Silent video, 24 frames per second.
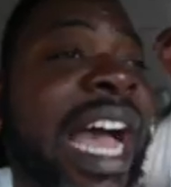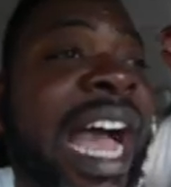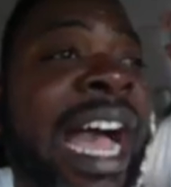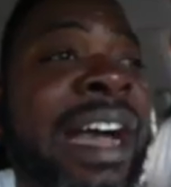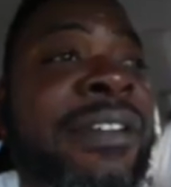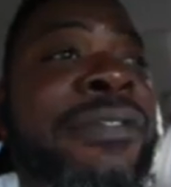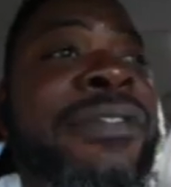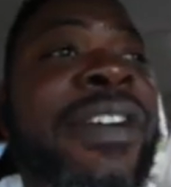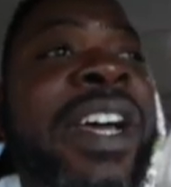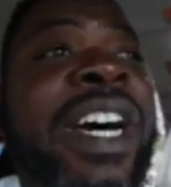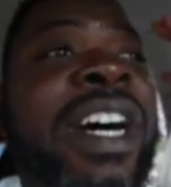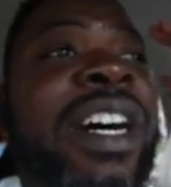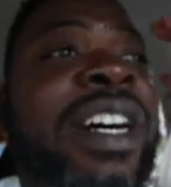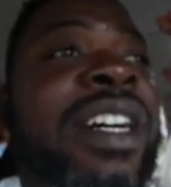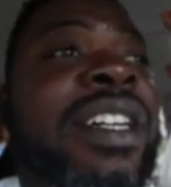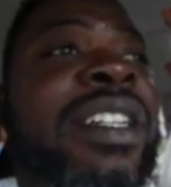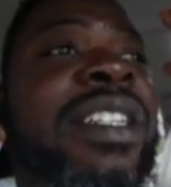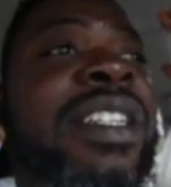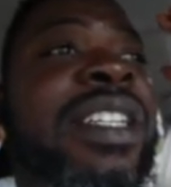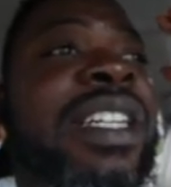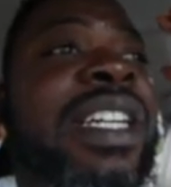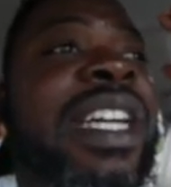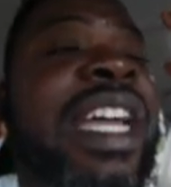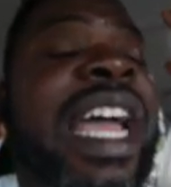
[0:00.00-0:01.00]
seasoned like
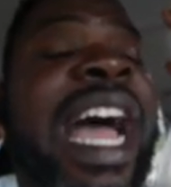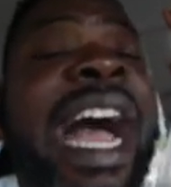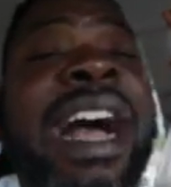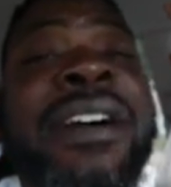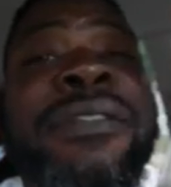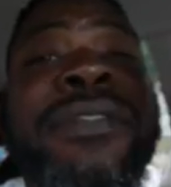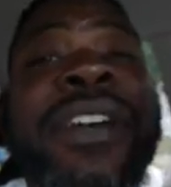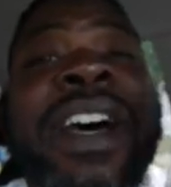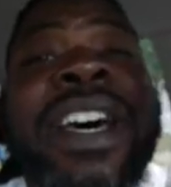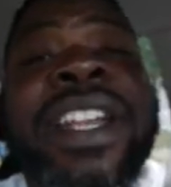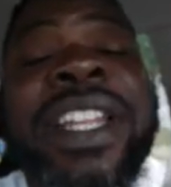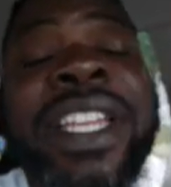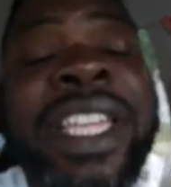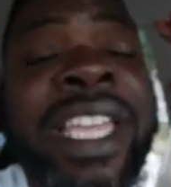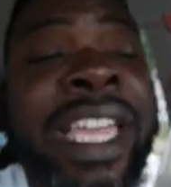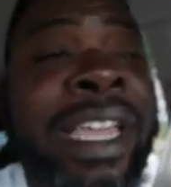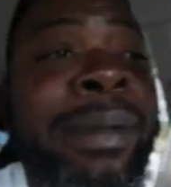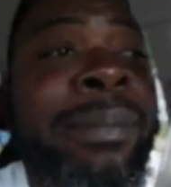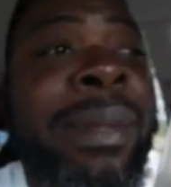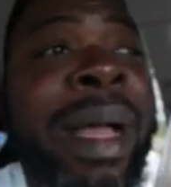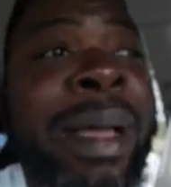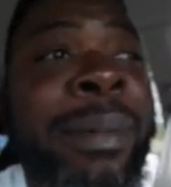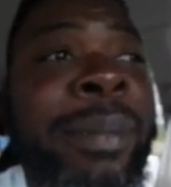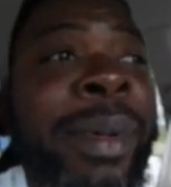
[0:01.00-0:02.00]
a vet. I've been
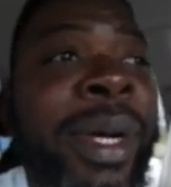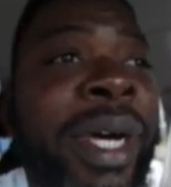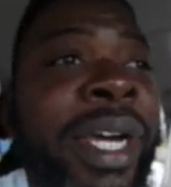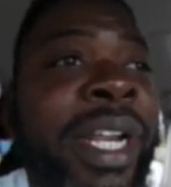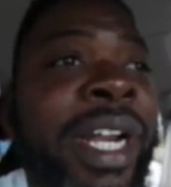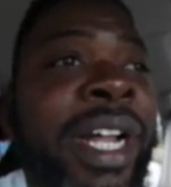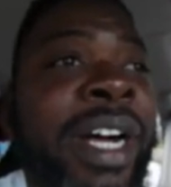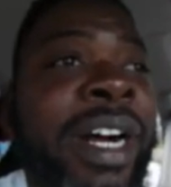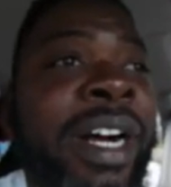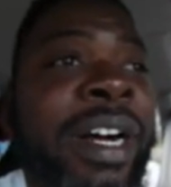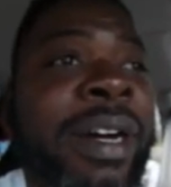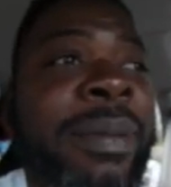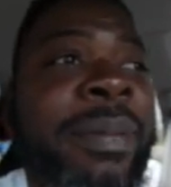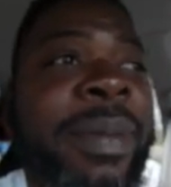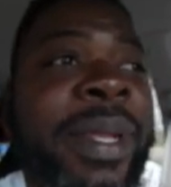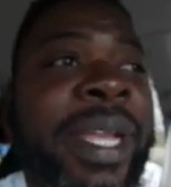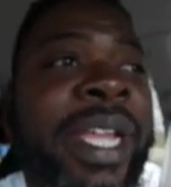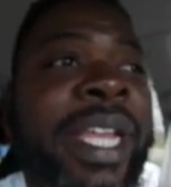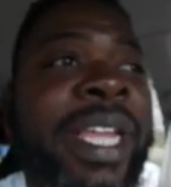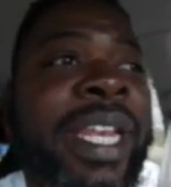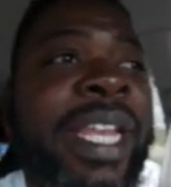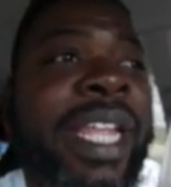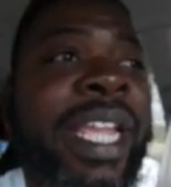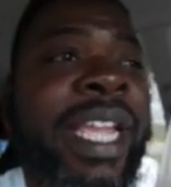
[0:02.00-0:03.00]
doing this for a
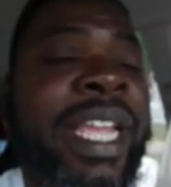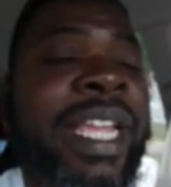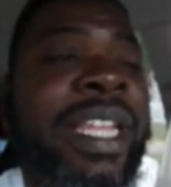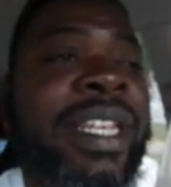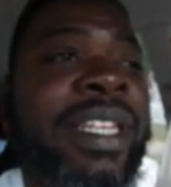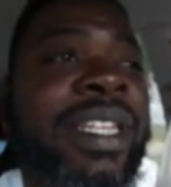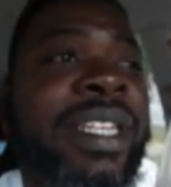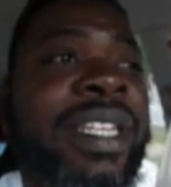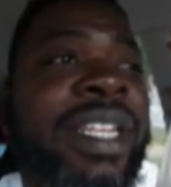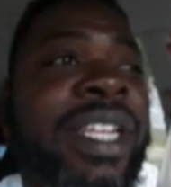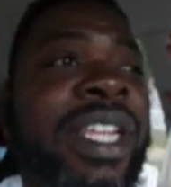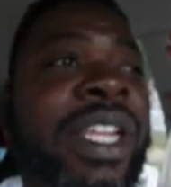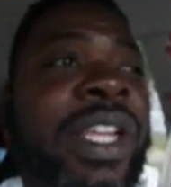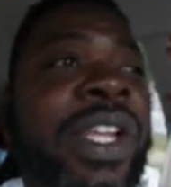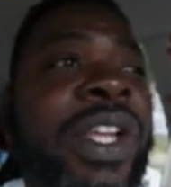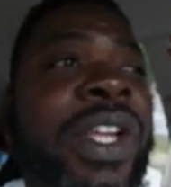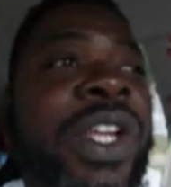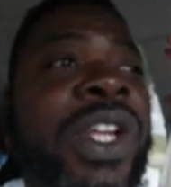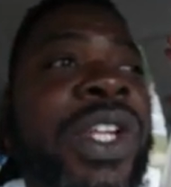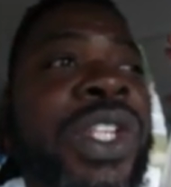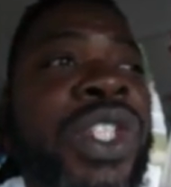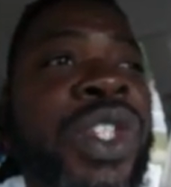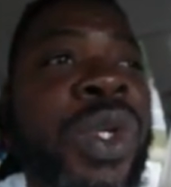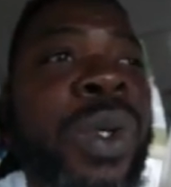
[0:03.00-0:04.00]
minute, I am due for my
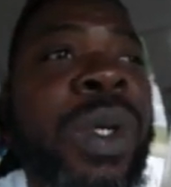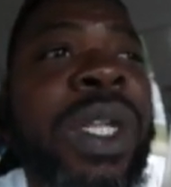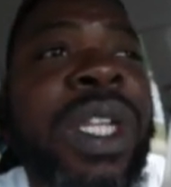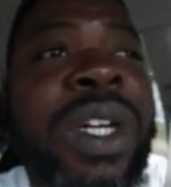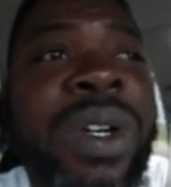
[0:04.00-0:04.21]
respect.